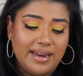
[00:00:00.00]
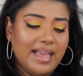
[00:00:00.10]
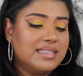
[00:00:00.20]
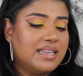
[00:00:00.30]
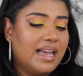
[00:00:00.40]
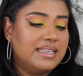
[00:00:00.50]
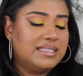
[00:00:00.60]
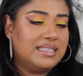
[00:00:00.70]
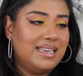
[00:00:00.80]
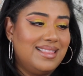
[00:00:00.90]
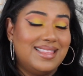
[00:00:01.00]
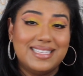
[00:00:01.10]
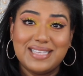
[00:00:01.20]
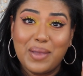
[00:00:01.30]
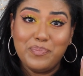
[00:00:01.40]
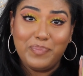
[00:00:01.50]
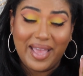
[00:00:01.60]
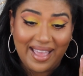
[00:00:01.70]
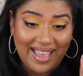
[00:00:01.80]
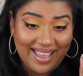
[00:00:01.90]
Next, I see this
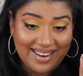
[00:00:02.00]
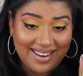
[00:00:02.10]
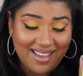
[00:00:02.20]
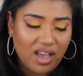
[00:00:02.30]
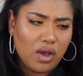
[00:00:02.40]
pen.